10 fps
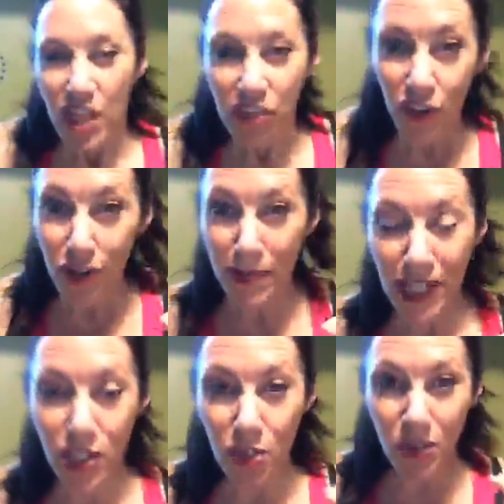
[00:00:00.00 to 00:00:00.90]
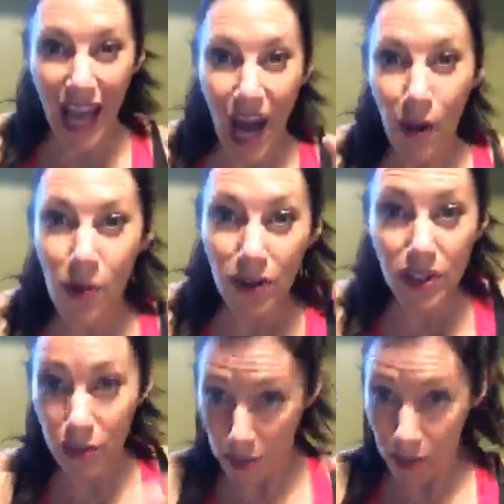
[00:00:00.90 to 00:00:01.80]
30 minutes to an hour
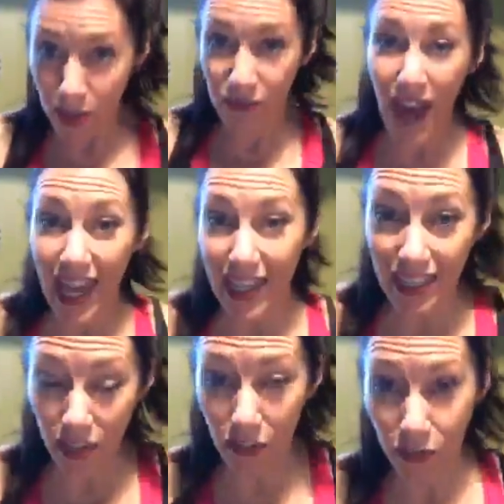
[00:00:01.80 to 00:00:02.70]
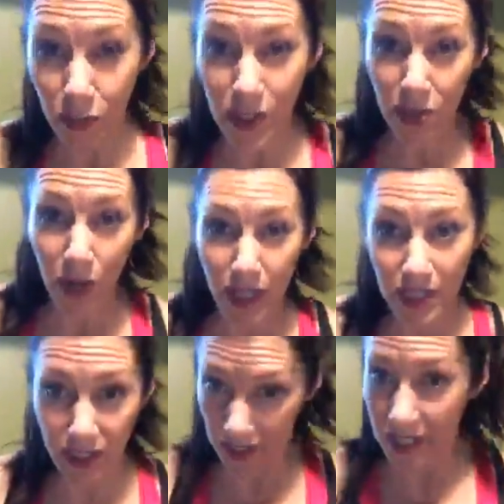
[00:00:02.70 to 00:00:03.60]
to use fat as your fuel source
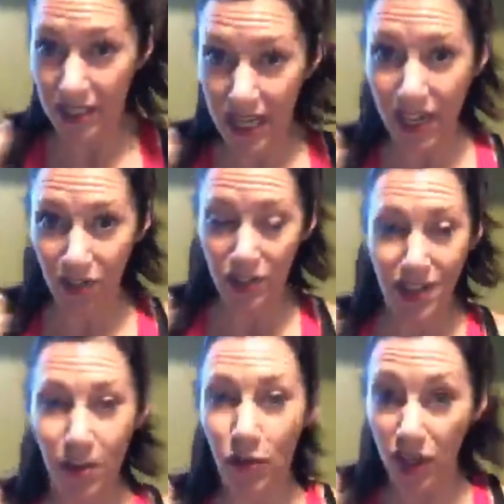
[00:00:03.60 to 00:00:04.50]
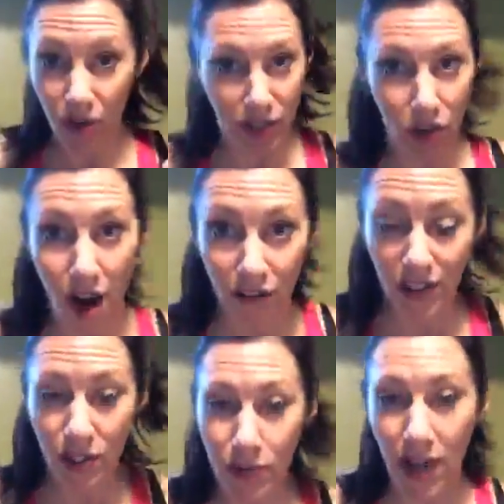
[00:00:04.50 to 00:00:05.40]
to sustain yourself while you're in your
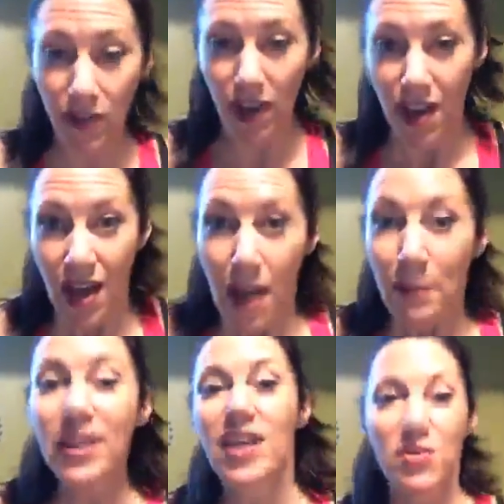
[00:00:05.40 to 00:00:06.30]
office or whatever. But then